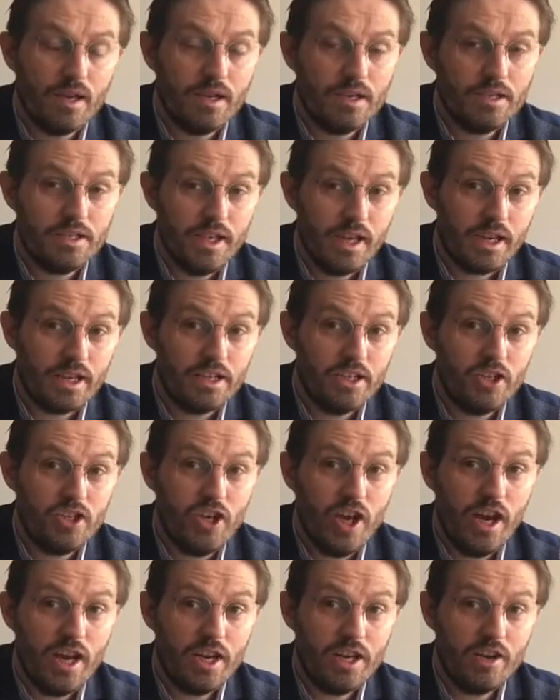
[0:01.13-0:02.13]
2nd of
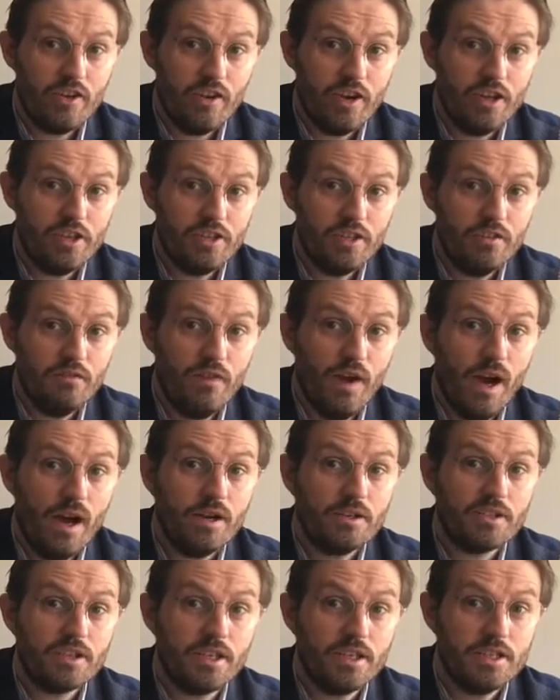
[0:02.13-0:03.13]
January
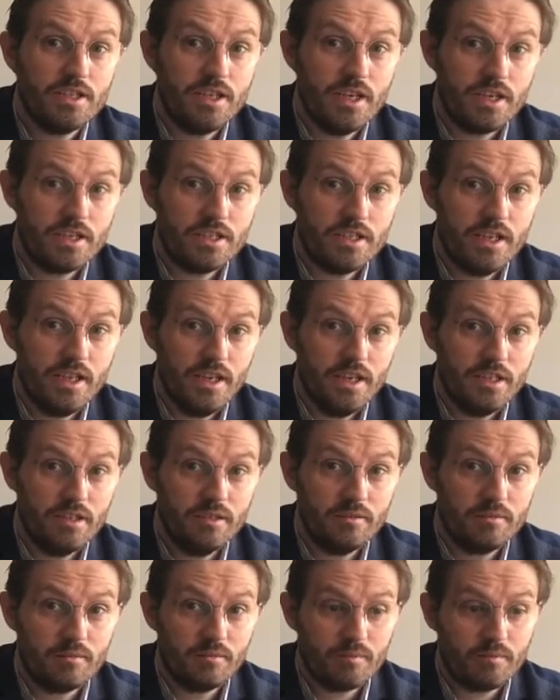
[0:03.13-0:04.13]
2016.
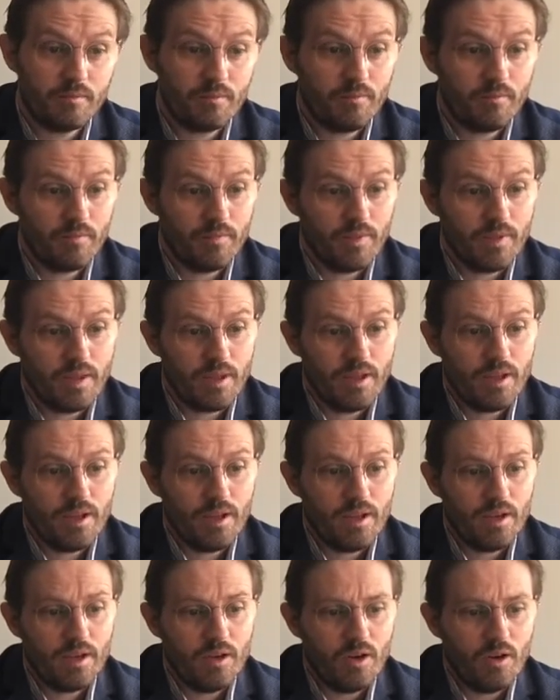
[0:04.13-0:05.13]

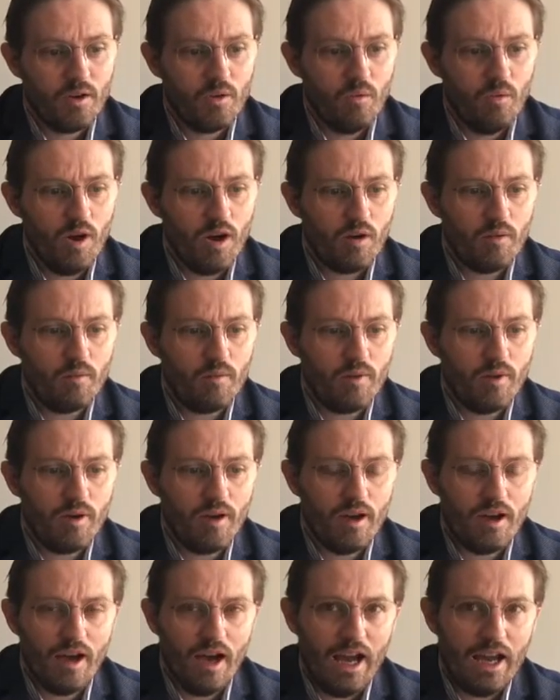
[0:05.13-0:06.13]
Well,
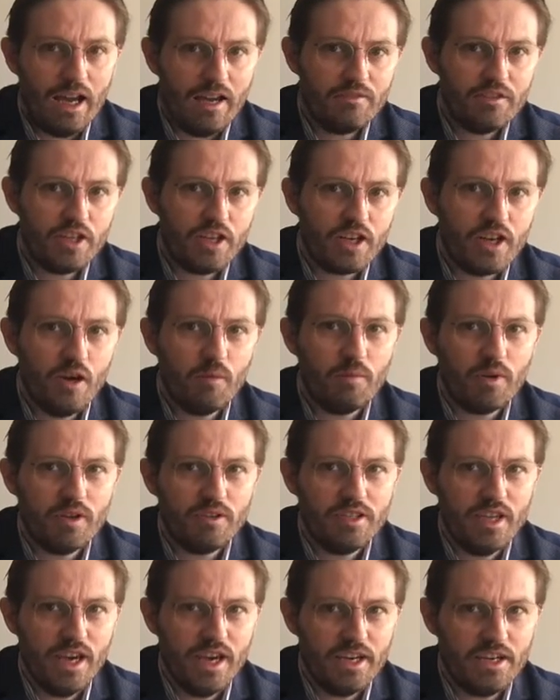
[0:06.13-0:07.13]
I left it a couple of
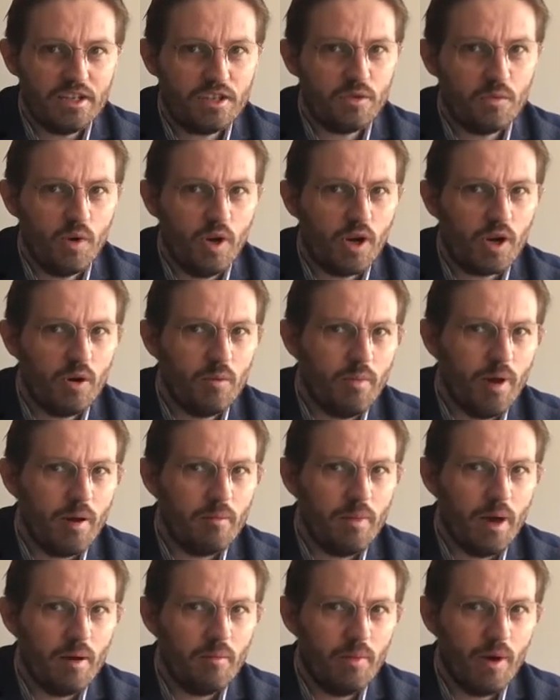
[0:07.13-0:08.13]
days to work on my
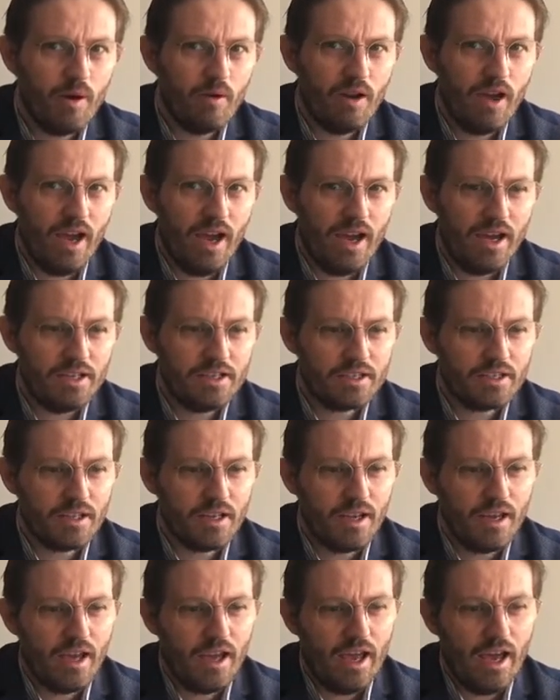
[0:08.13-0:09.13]
bipolar head,
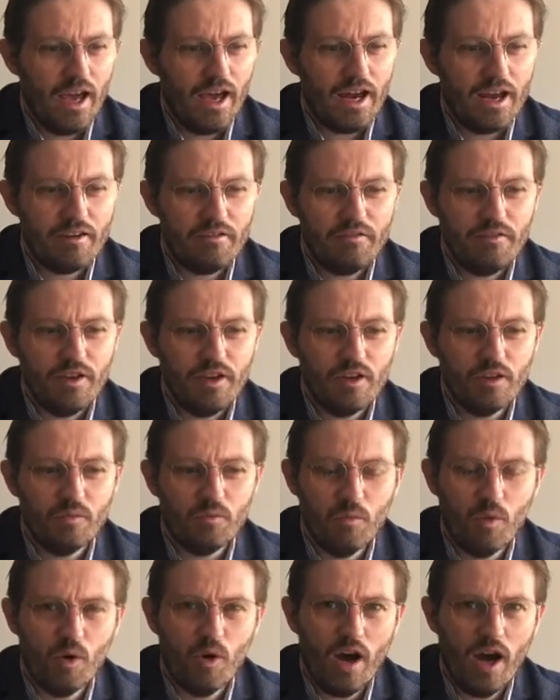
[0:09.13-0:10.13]
and I feel
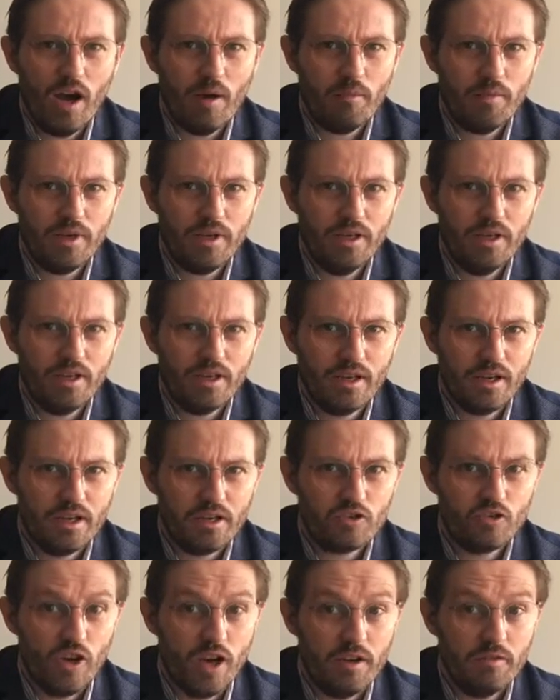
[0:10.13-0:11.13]
more happy and
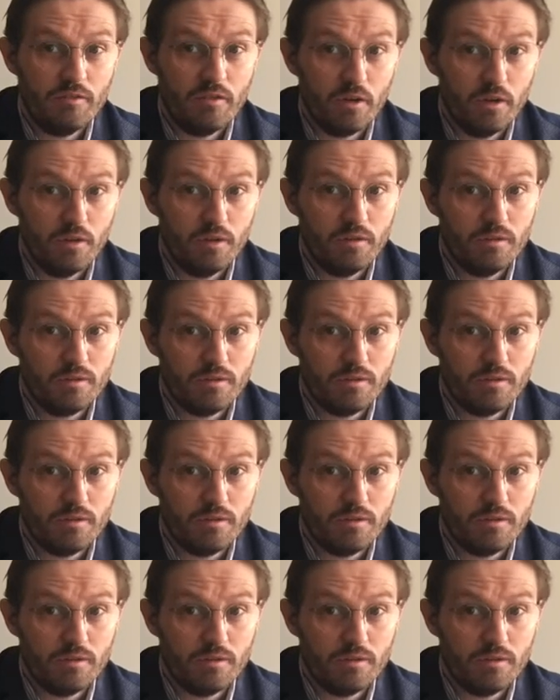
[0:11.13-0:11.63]
grateful.